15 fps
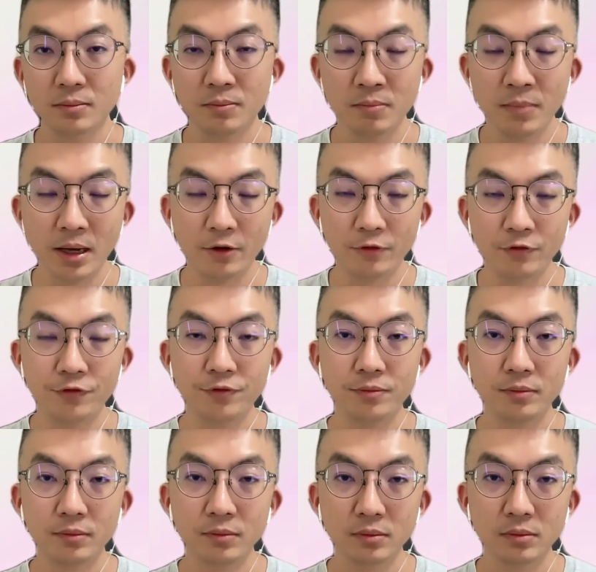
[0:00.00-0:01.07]
math
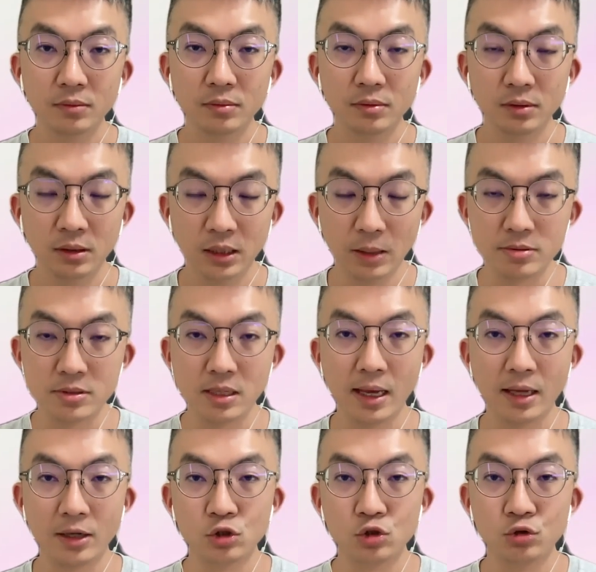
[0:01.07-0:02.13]
tips
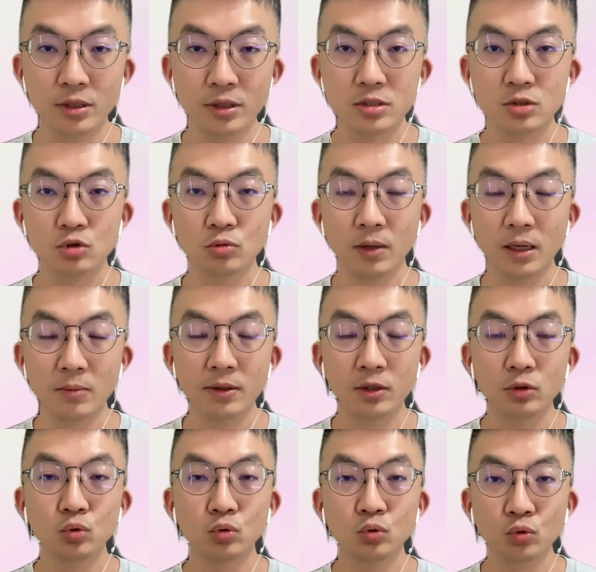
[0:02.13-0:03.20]
and tricks to be
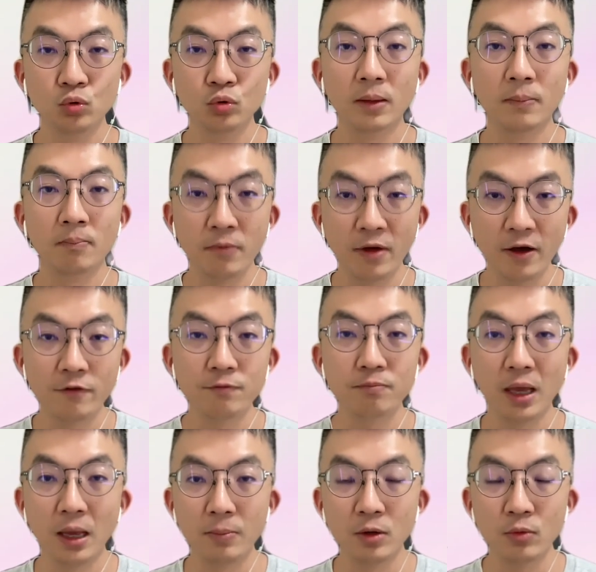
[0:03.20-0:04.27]
able to do the math
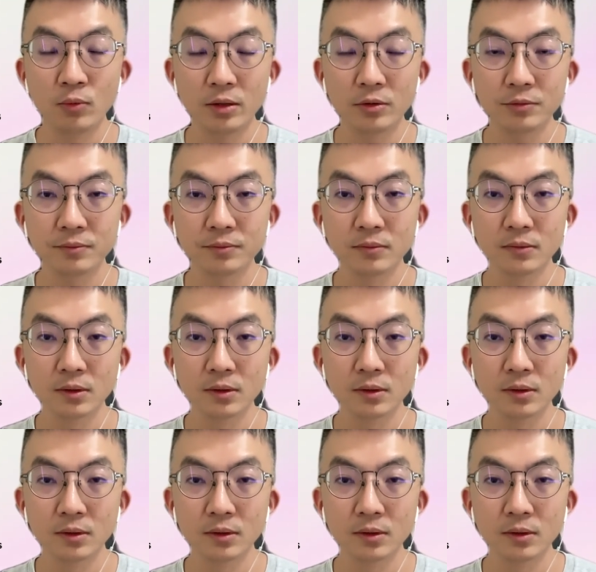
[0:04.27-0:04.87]
paper well.